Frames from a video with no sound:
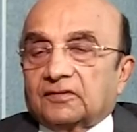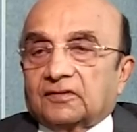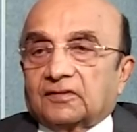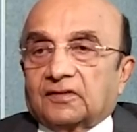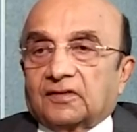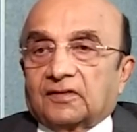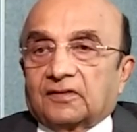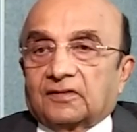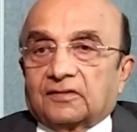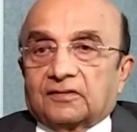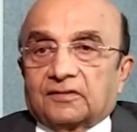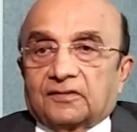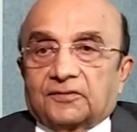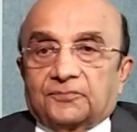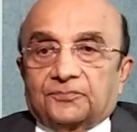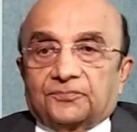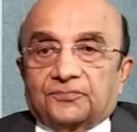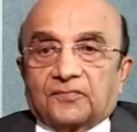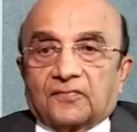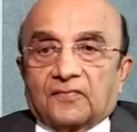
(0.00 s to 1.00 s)
And
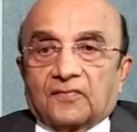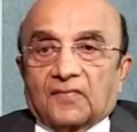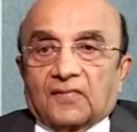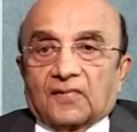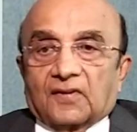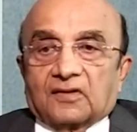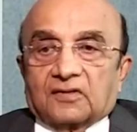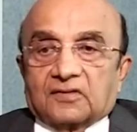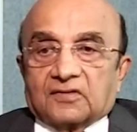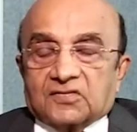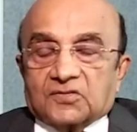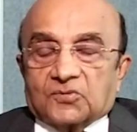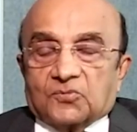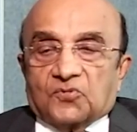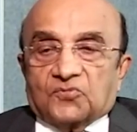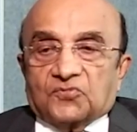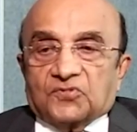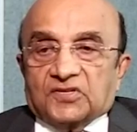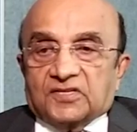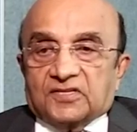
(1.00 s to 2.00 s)
some
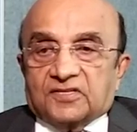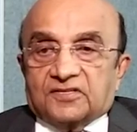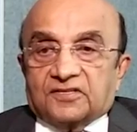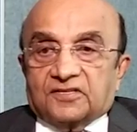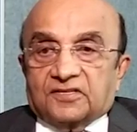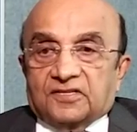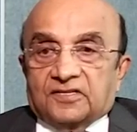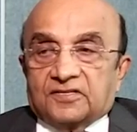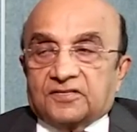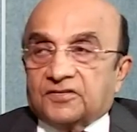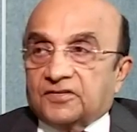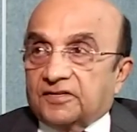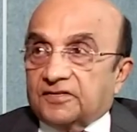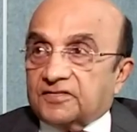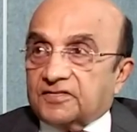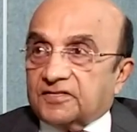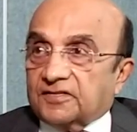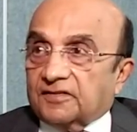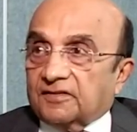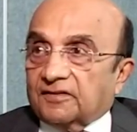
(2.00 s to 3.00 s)
of the
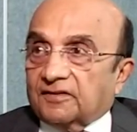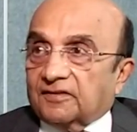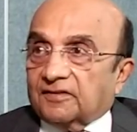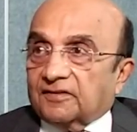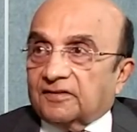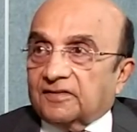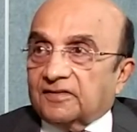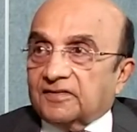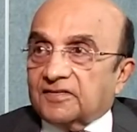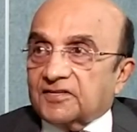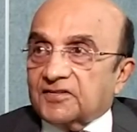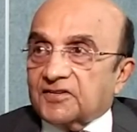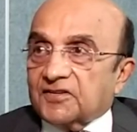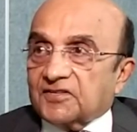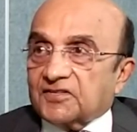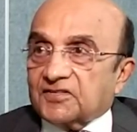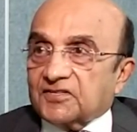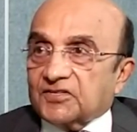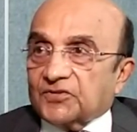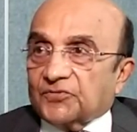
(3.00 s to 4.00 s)
interesting
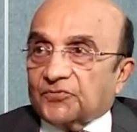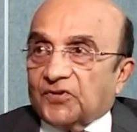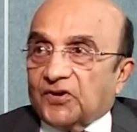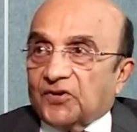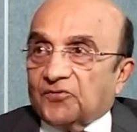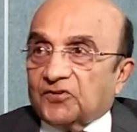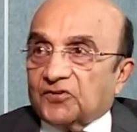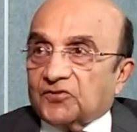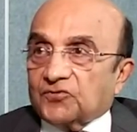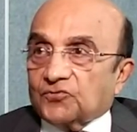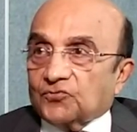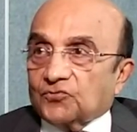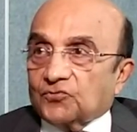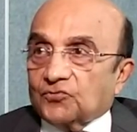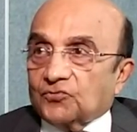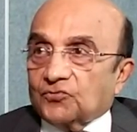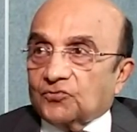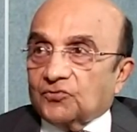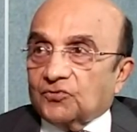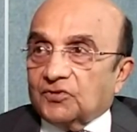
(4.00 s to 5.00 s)
incidences, if I were
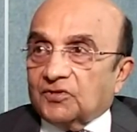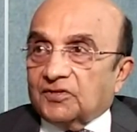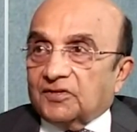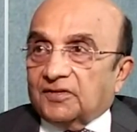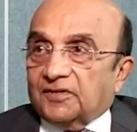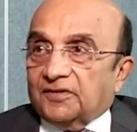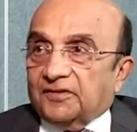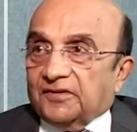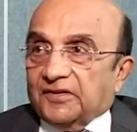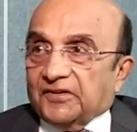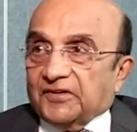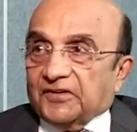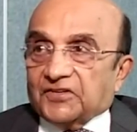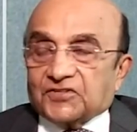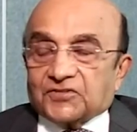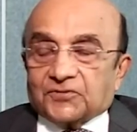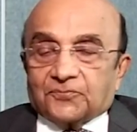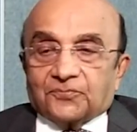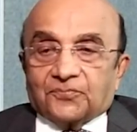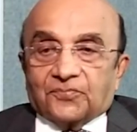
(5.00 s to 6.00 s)
to
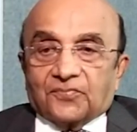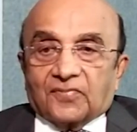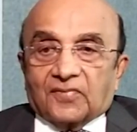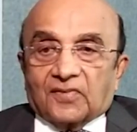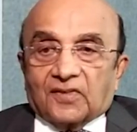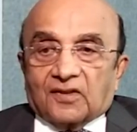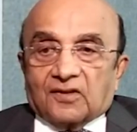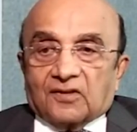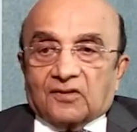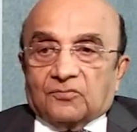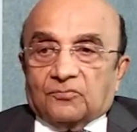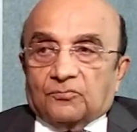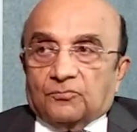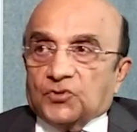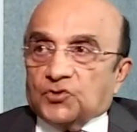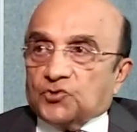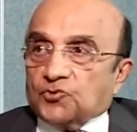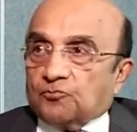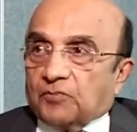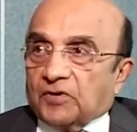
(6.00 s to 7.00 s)
narrate,
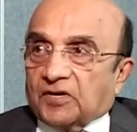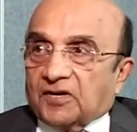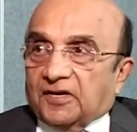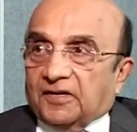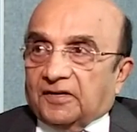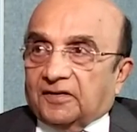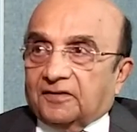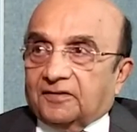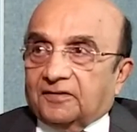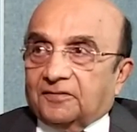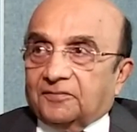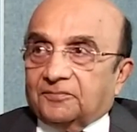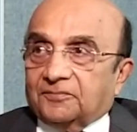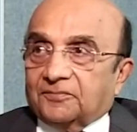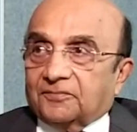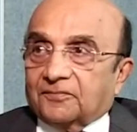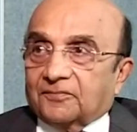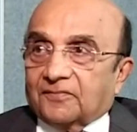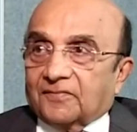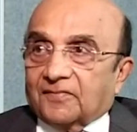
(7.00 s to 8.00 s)
Biju Patnaik,
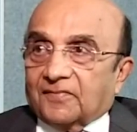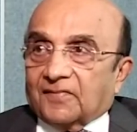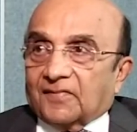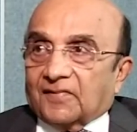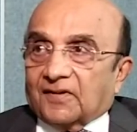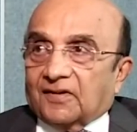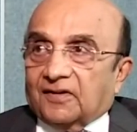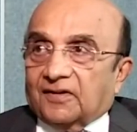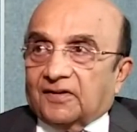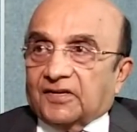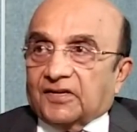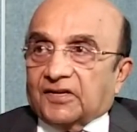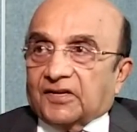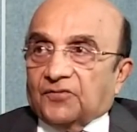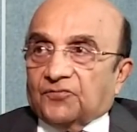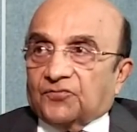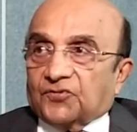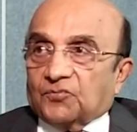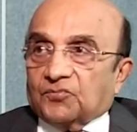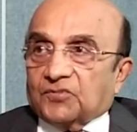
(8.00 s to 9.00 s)
he
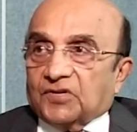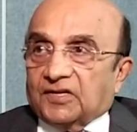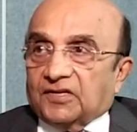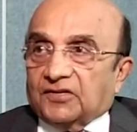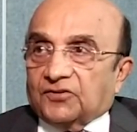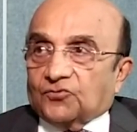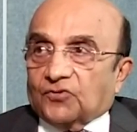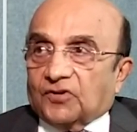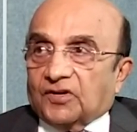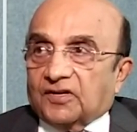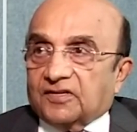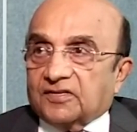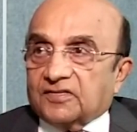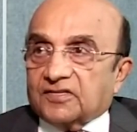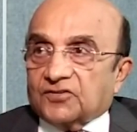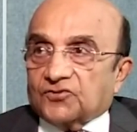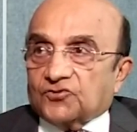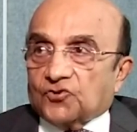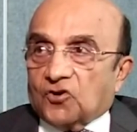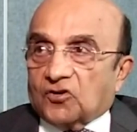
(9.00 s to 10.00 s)
came from Delhi to get
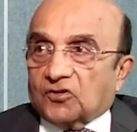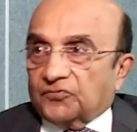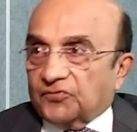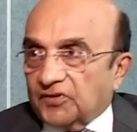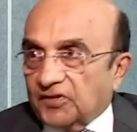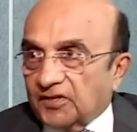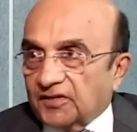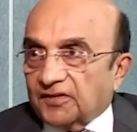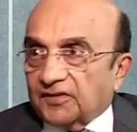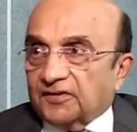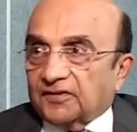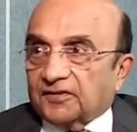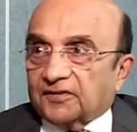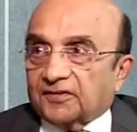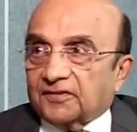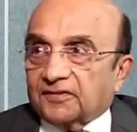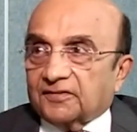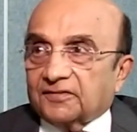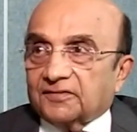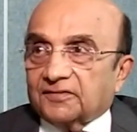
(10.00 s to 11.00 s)
his angiography done here.